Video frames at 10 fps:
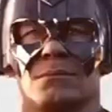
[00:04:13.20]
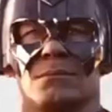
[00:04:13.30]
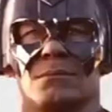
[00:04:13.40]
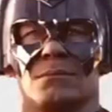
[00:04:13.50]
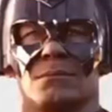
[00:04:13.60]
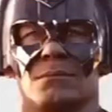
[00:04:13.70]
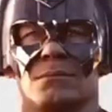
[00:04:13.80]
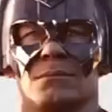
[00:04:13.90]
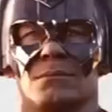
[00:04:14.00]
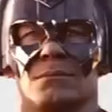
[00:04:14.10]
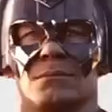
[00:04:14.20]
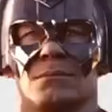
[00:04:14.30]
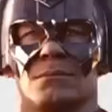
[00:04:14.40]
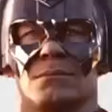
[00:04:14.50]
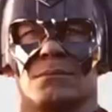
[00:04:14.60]

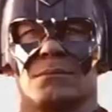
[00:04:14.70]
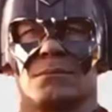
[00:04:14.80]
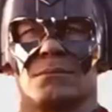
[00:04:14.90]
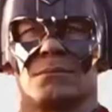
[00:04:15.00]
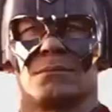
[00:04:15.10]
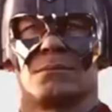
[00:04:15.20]
This person isn't speaking.